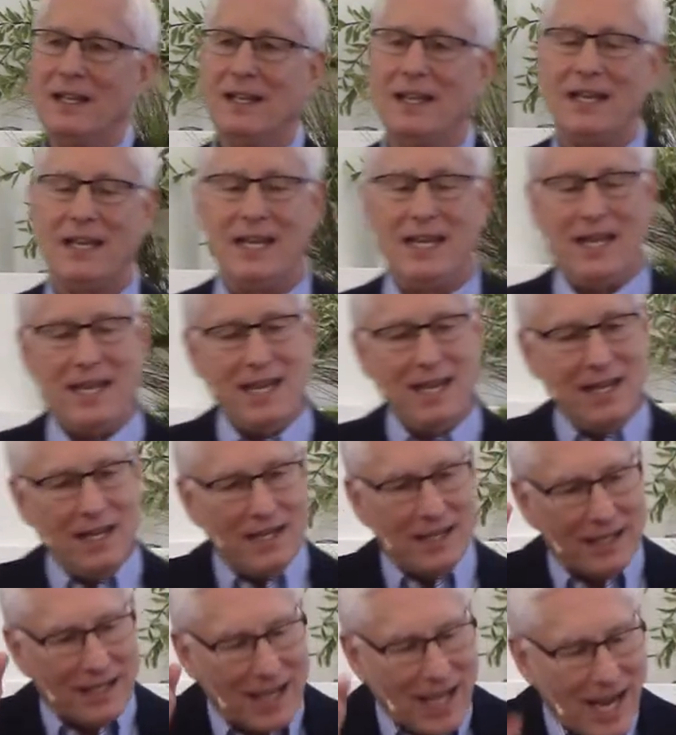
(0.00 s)

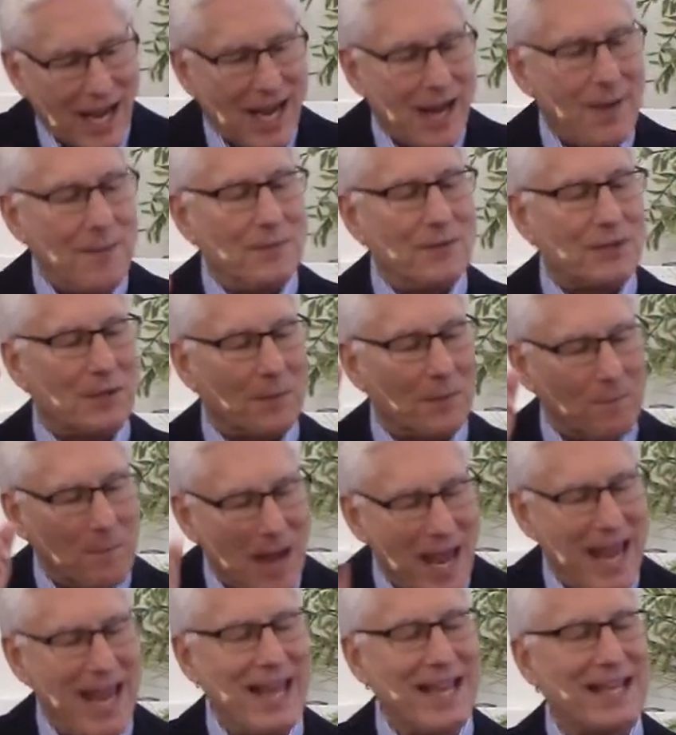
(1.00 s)
He came to
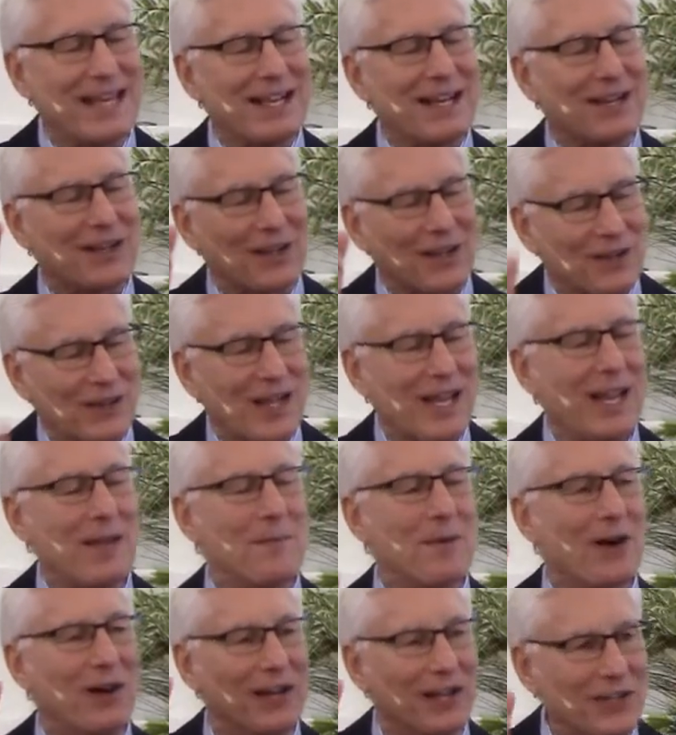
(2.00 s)
make a
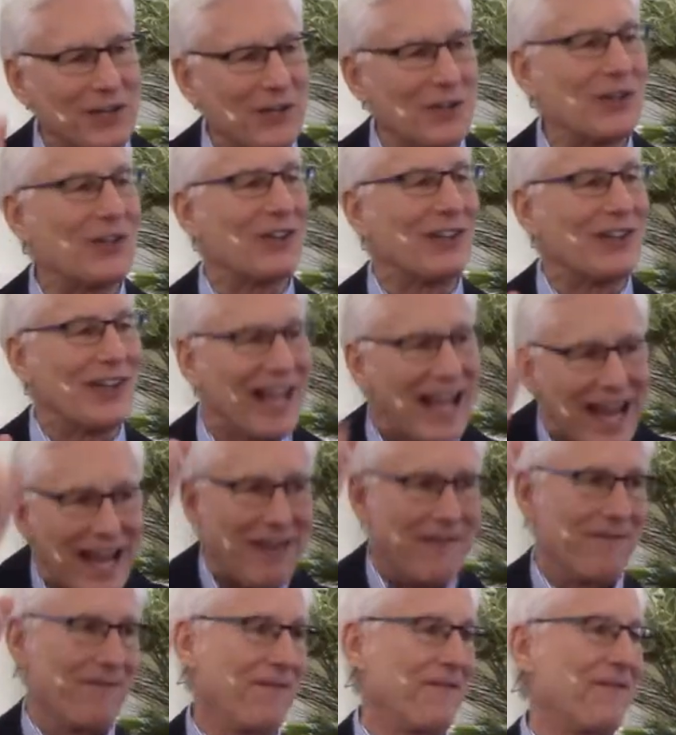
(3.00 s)
claim on your
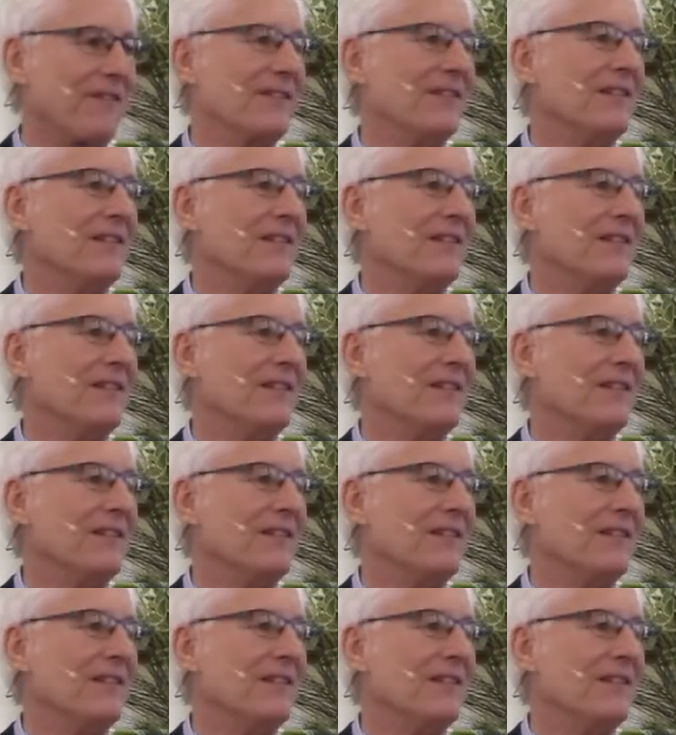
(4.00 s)
life.